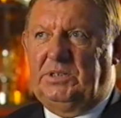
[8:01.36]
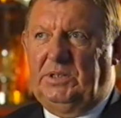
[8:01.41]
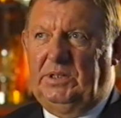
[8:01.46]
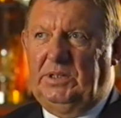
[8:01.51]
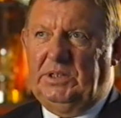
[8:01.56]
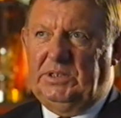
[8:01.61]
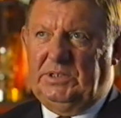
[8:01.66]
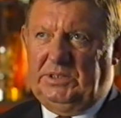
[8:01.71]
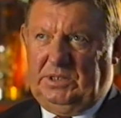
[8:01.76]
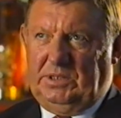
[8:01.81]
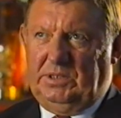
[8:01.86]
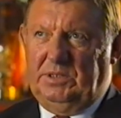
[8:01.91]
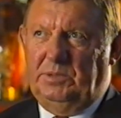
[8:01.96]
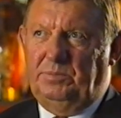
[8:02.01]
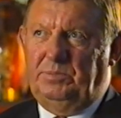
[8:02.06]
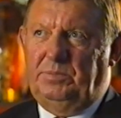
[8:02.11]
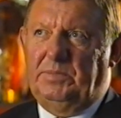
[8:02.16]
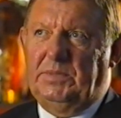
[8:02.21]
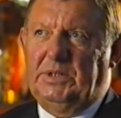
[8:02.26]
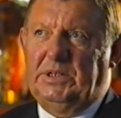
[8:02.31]
this club
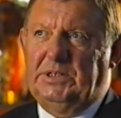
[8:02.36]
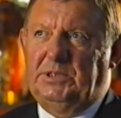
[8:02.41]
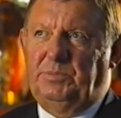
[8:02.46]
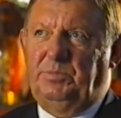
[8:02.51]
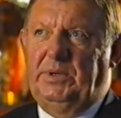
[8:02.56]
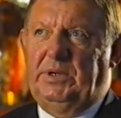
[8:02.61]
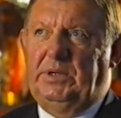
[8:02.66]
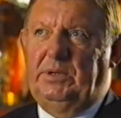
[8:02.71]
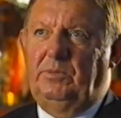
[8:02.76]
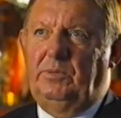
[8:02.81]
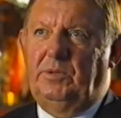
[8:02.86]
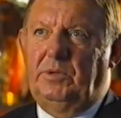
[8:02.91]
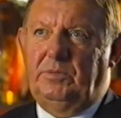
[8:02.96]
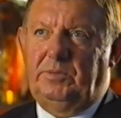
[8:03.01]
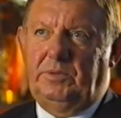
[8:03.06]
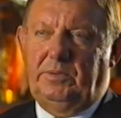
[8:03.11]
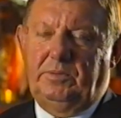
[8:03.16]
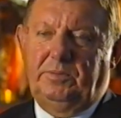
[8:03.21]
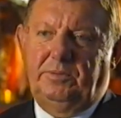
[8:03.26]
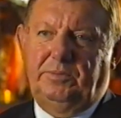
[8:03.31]
has been
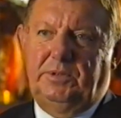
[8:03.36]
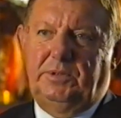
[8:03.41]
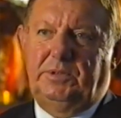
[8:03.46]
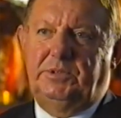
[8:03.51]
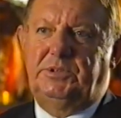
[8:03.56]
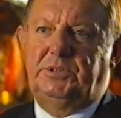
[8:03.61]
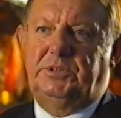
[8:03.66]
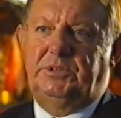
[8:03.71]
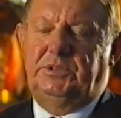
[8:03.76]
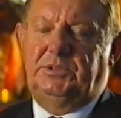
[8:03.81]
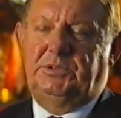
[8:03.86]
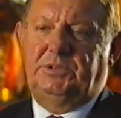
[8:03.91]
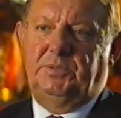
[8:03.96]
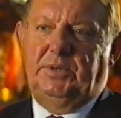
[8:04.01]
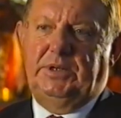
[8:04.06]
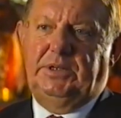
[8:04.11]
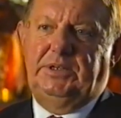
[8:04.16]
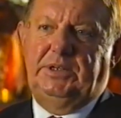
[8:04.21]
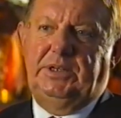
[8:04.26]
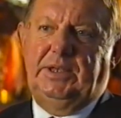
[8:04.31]
run for
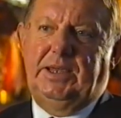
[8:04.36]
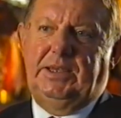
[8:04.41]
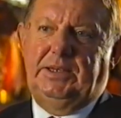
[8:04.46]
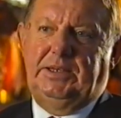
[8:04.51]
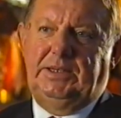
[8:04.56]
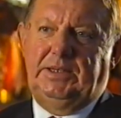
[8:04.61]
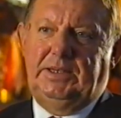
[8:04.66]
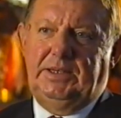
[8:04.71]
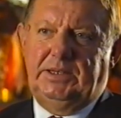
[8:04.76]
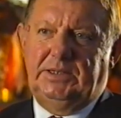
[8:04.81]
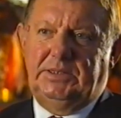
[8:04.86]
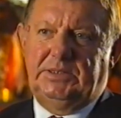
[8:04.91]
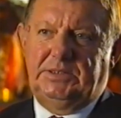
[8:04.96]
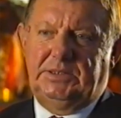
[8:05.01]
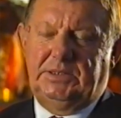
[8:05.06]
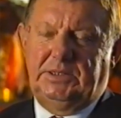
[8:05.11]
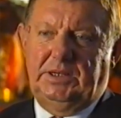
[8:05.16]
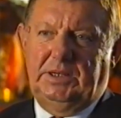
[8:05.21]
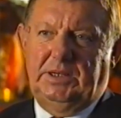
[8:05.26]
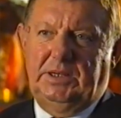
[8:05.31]
128 years,
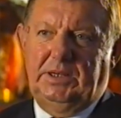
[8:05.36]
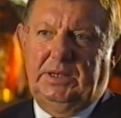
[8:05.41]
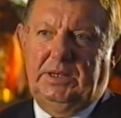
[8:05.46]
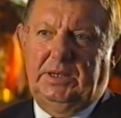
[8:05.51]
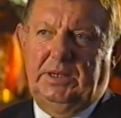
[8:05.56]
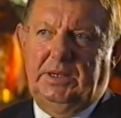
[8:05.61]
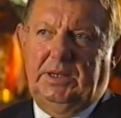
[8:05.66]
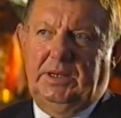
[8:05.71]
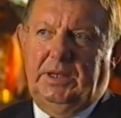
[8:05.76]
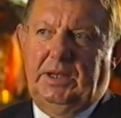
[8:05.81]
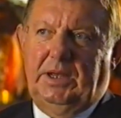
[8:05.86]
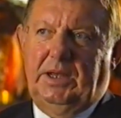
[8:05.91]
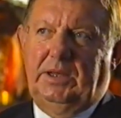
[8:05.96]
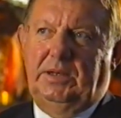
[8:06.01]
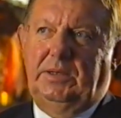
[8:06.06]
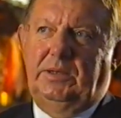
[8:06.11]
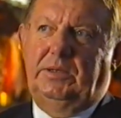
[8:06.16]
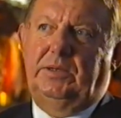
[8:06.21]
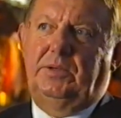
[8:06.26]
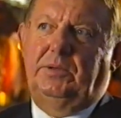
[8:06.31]

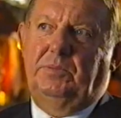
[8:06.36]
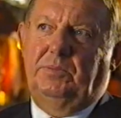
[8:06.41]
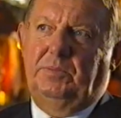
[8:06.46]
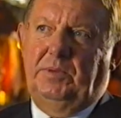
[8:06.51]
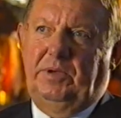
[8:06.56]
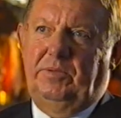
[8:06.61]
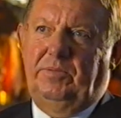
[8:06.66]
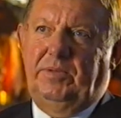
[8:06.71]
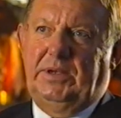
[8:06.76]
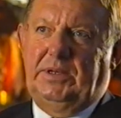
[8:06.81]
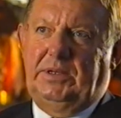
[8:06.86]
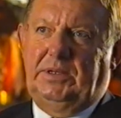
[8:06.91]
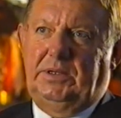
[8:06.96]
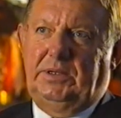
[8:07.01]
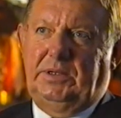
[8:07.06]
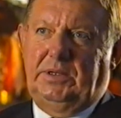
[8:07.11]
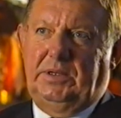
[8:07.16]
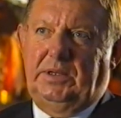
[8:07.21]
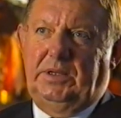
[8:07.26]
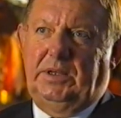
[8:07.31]
and we've had
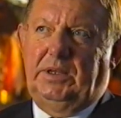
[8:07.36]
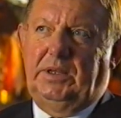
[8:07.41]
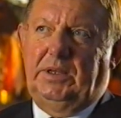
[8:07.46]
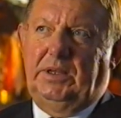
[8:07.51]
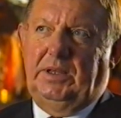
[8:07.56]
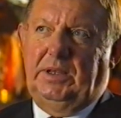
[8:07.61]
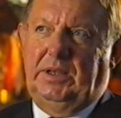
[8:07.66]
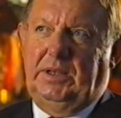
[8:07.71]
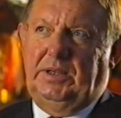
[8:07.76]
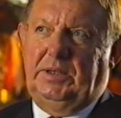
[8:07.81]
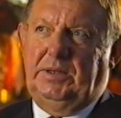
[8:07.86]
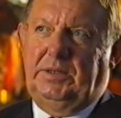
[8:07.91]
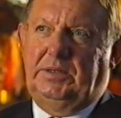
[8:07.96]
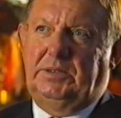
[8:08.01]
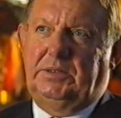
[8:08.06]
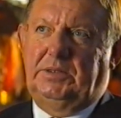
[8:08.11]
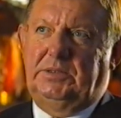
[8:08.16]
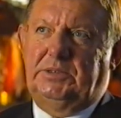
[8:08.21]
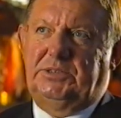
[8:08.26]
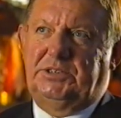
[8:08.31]

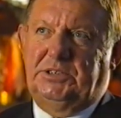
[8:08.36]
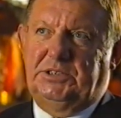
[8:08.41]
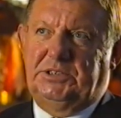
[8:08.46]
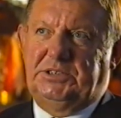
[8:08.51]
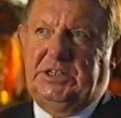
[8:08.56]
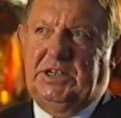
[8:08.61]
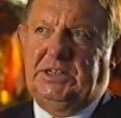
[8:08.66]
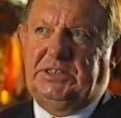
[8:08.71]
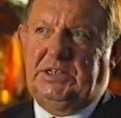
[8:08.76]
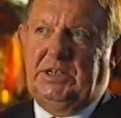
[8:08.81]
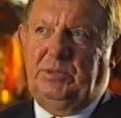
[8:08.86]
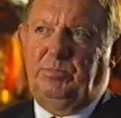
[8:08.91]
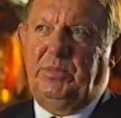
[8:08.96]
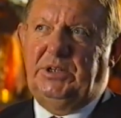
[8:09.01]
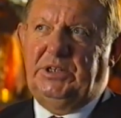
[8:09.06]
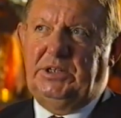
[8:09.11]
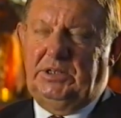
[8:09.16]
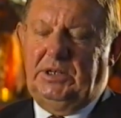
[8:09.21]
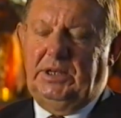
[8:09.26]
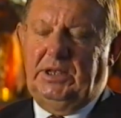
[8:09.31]
success,
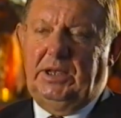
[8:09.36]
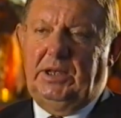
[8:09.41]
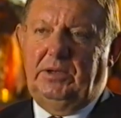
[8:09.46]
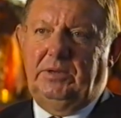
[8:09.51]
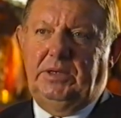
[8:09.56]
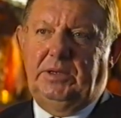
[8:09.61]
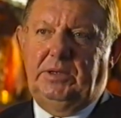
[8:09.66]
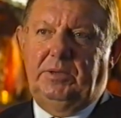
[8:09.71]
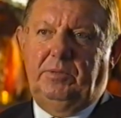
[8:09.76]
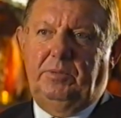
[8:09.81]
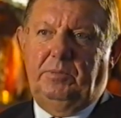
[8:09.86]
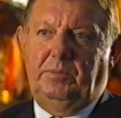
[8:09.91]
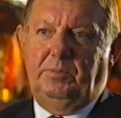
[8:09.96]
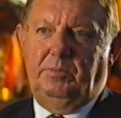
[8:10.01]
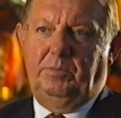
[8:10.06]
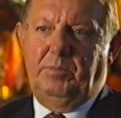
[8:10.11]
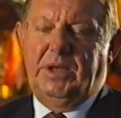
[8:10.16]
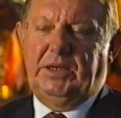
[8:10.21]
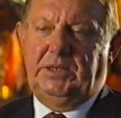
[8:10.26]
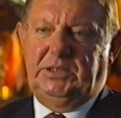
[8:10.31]
admittedly only
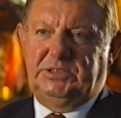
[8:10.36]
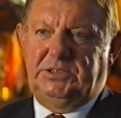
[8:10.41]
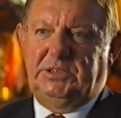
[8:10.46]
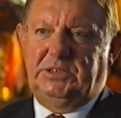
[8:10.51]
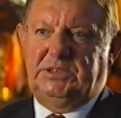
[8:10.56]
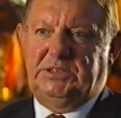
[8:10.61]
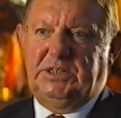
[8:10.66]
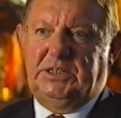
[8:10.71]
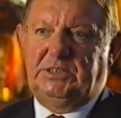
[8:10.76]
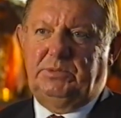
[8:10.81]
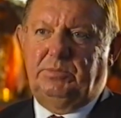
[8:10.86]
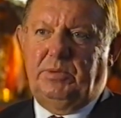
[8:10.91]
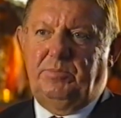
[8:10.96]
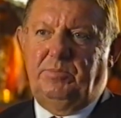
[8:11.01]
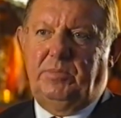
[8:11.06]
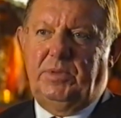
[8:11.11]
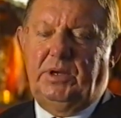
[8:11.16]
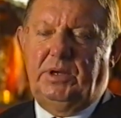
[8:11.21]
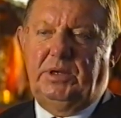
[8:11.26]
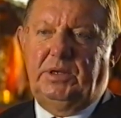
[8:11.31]
main success when
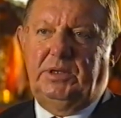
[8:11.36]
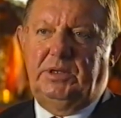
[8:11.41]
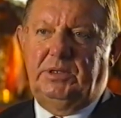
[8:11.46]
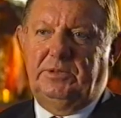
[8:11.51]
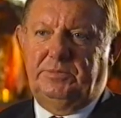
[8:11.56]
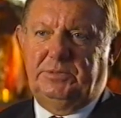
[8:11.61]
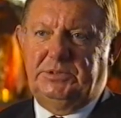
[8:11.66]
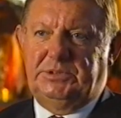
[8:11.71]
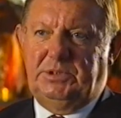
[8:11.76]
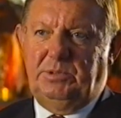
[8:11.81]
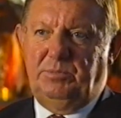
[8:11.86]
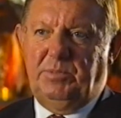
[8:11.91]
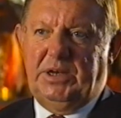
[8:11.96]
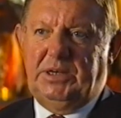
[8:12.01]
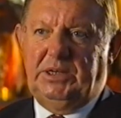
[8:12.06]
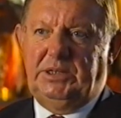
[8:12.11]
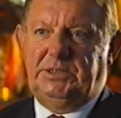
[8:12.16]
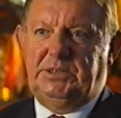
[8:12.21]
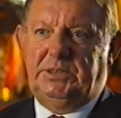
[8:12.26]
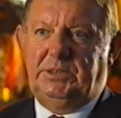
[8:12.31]
Brian Clough was the
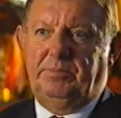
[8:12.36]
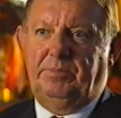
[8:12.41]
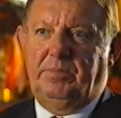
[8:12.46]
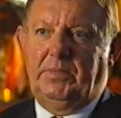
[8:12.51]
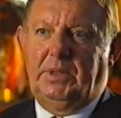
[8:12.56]
manager.